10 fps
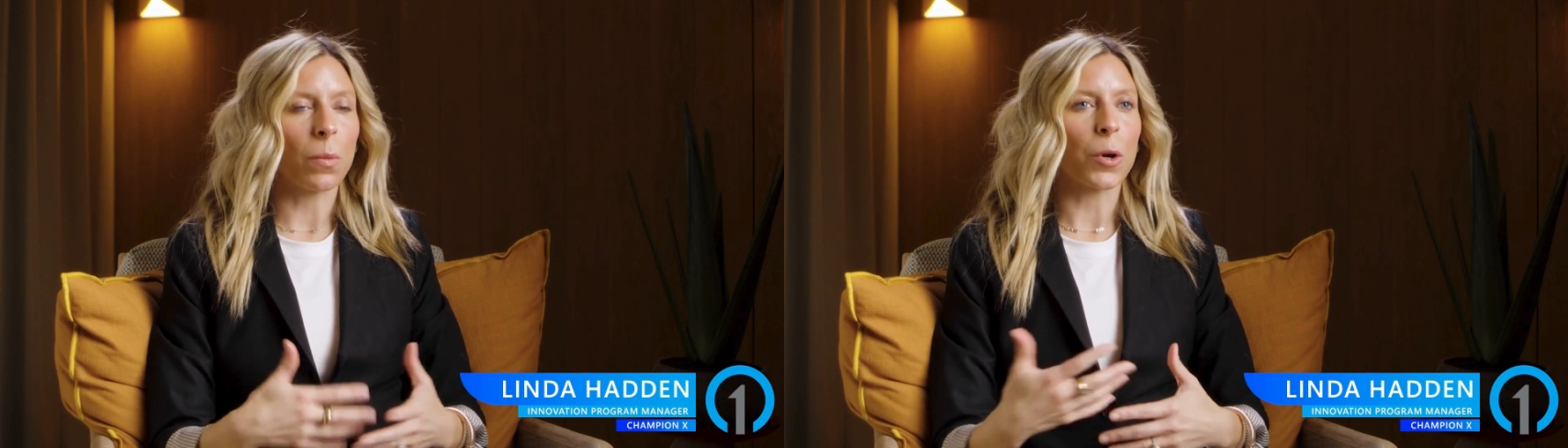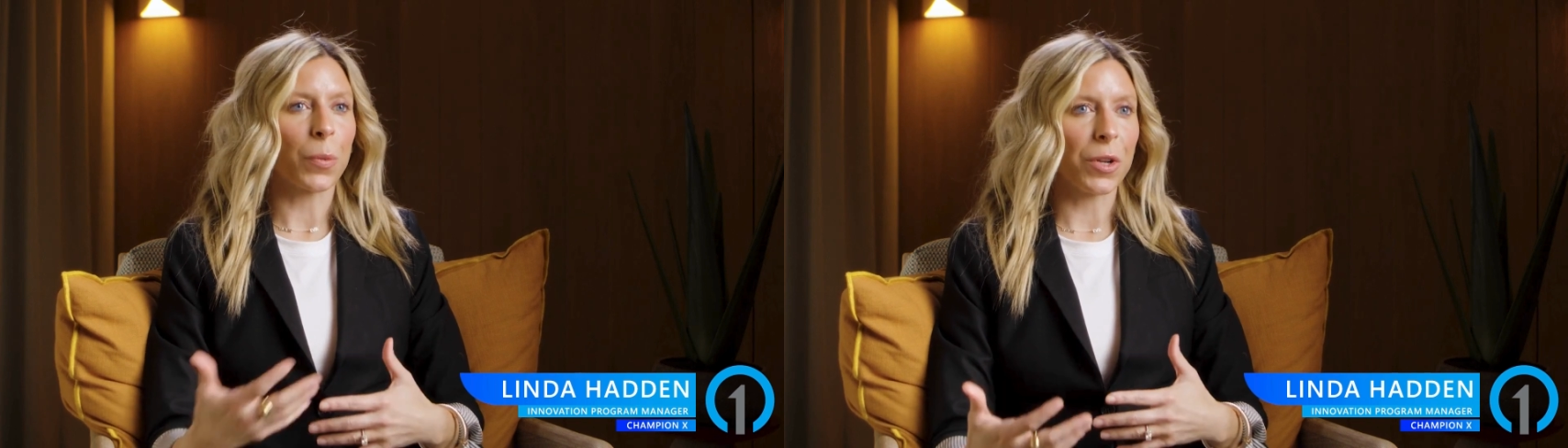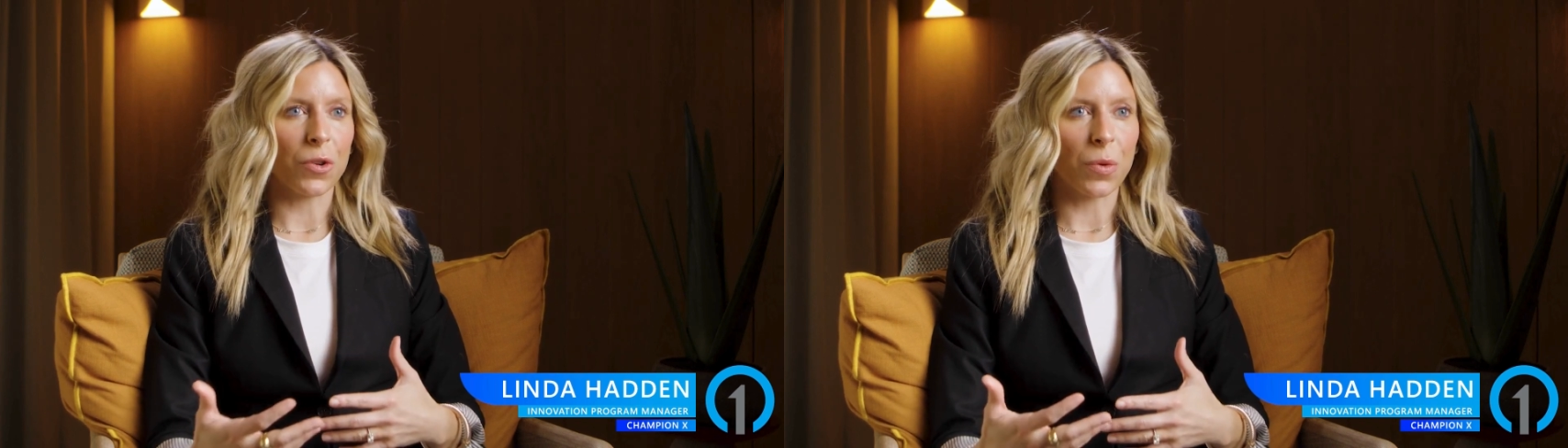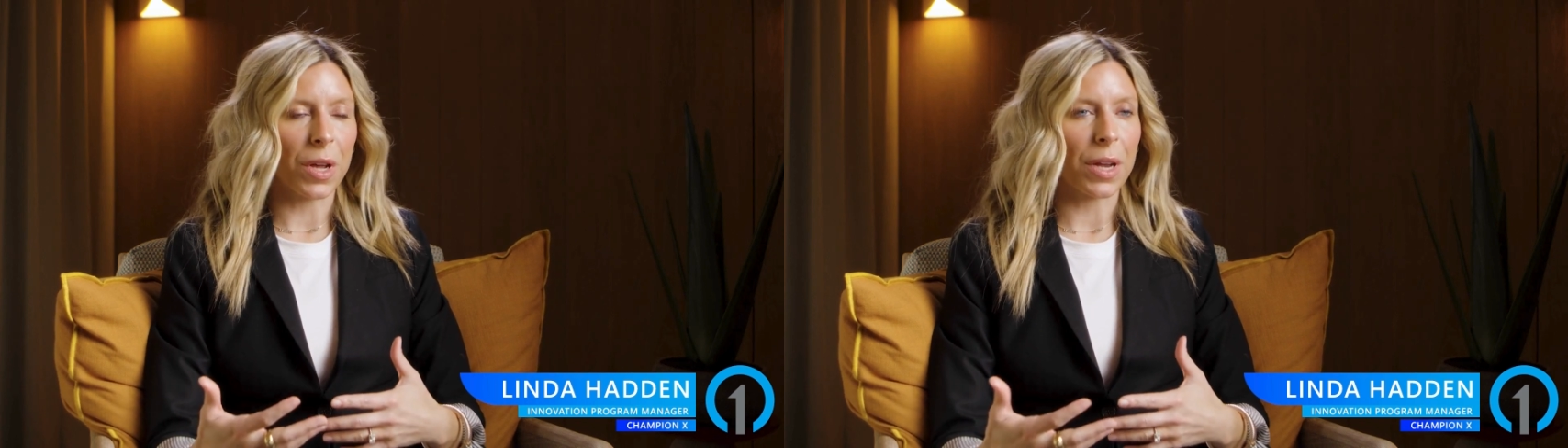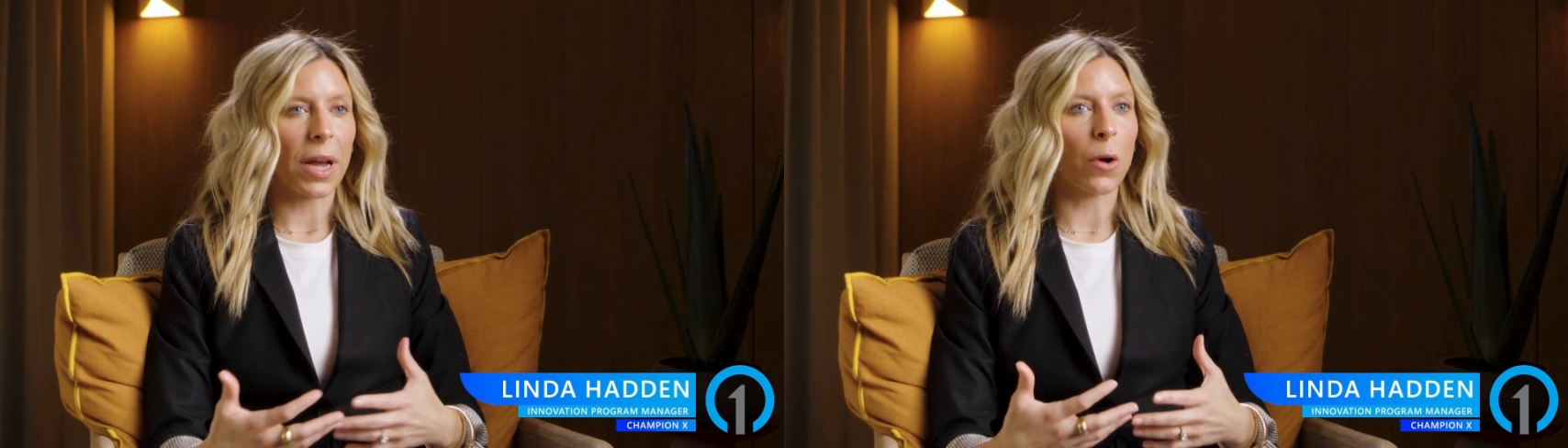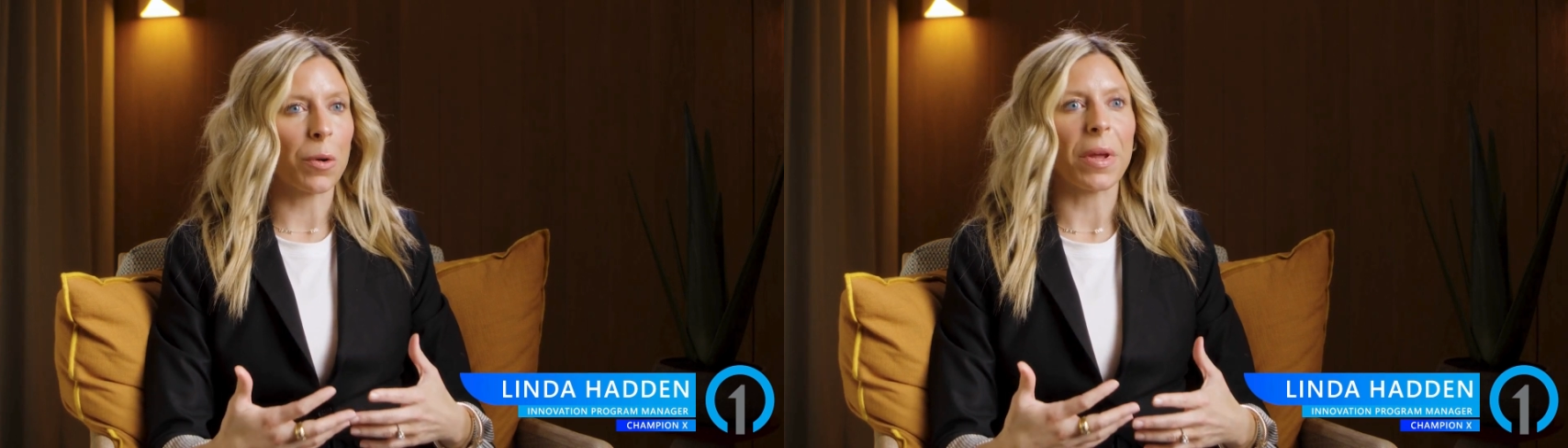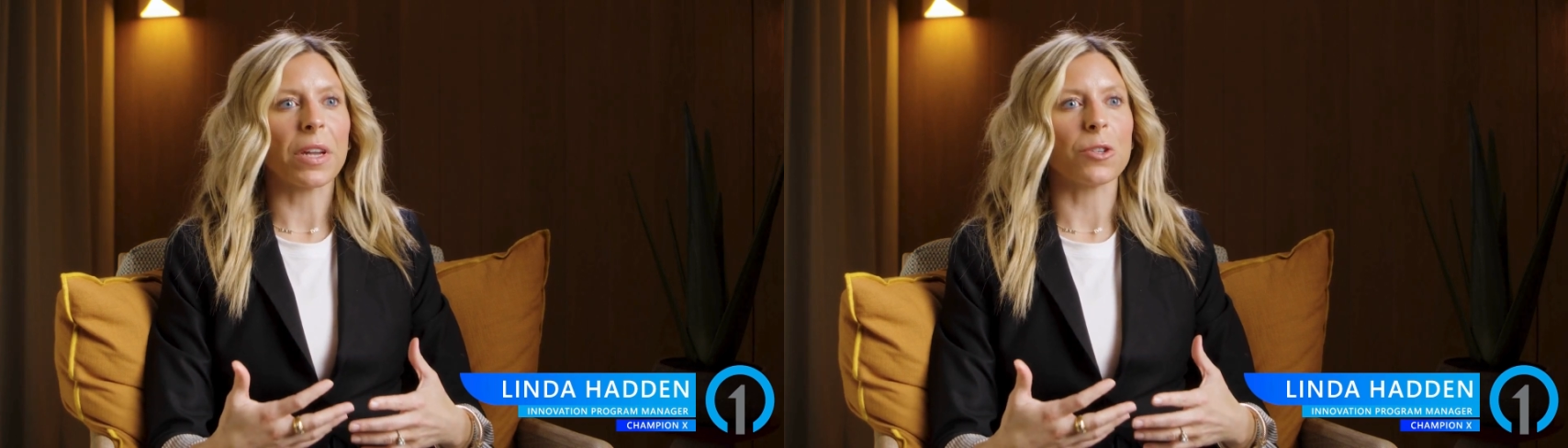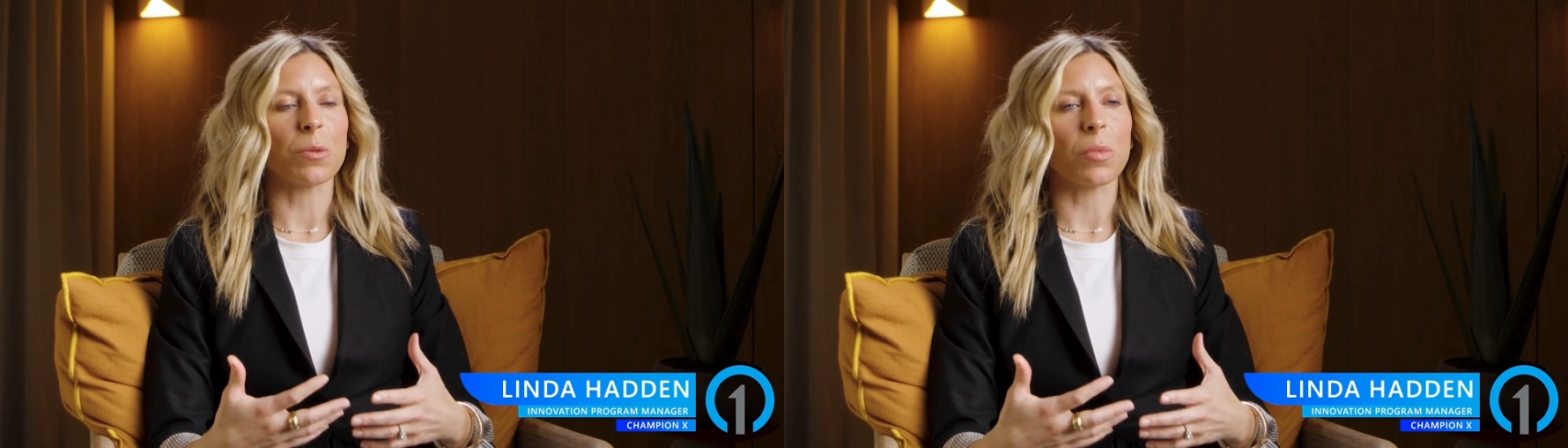what are we doing, and how are we
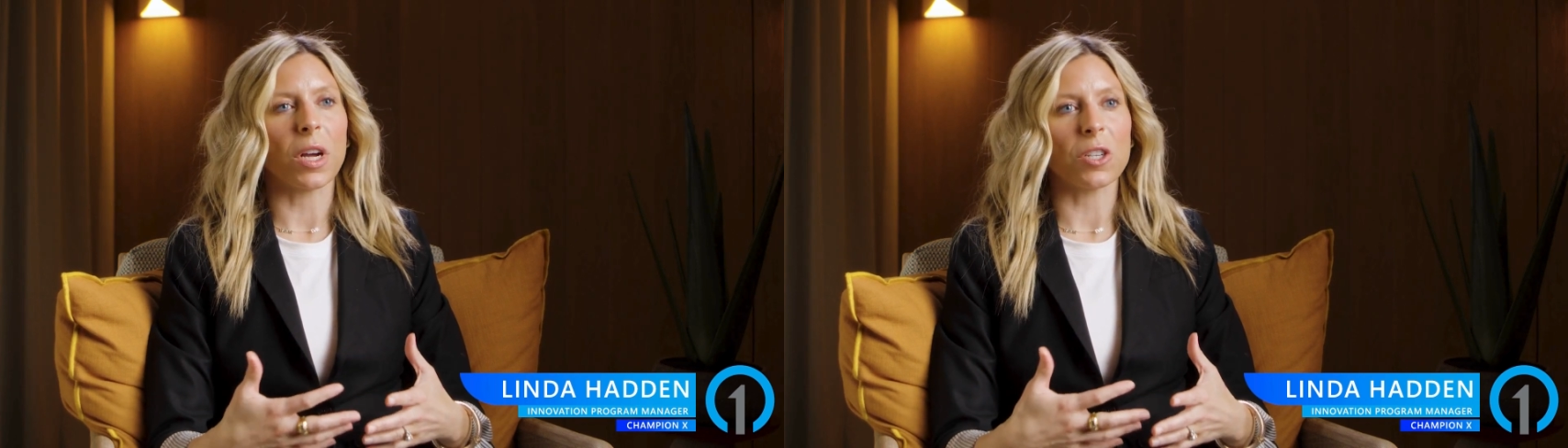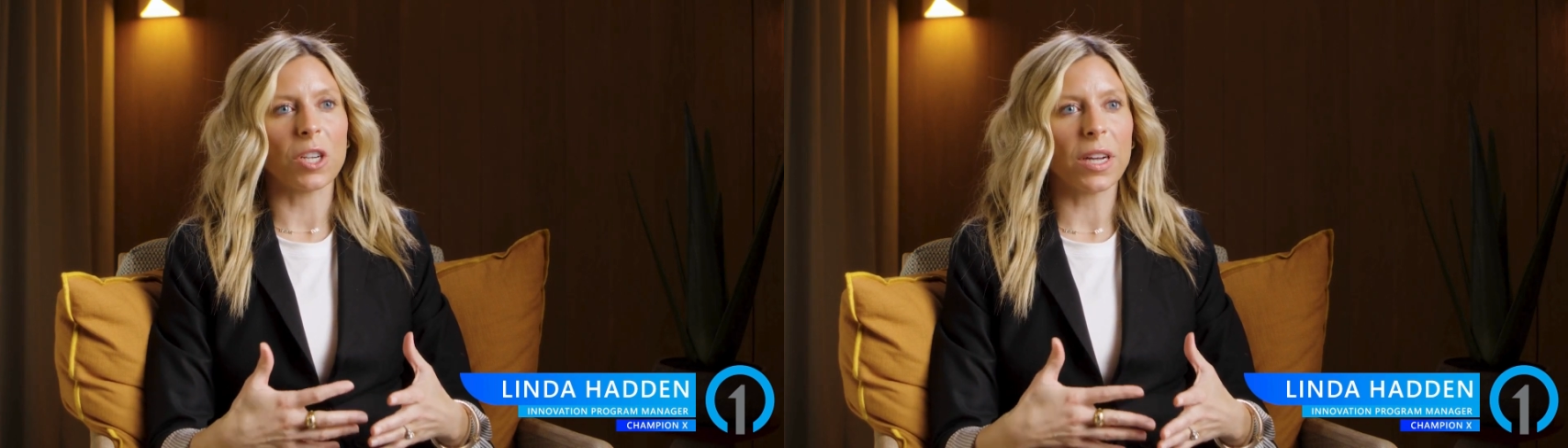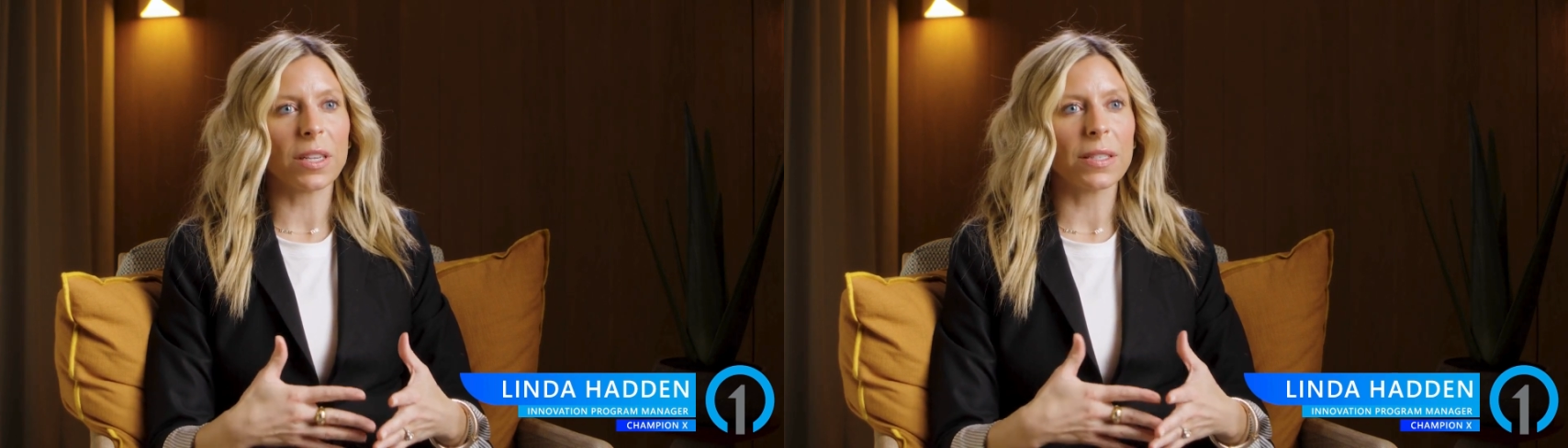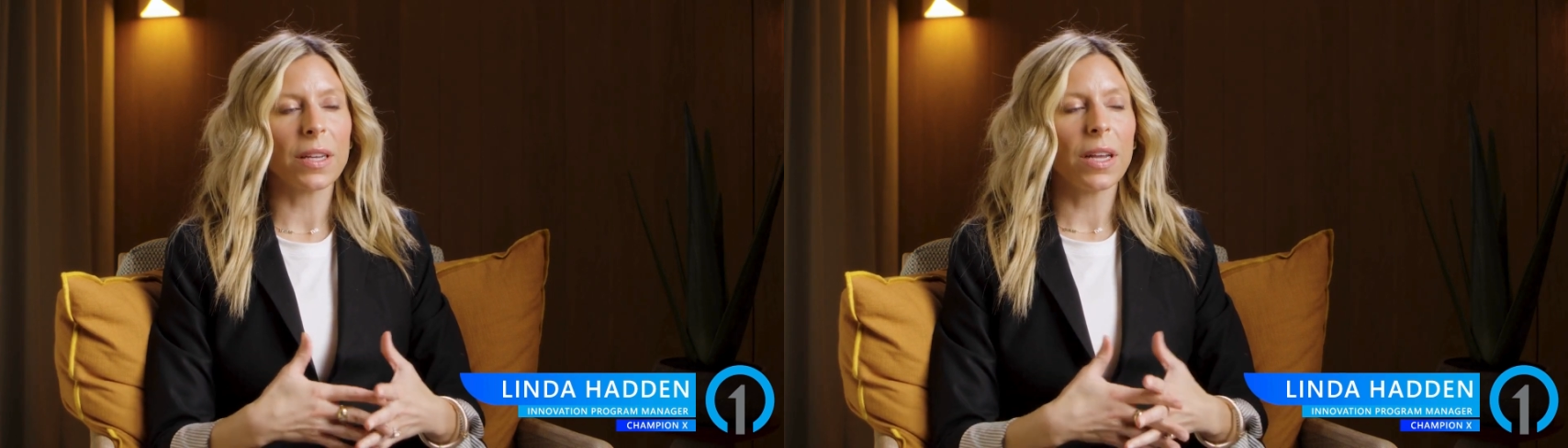managing projects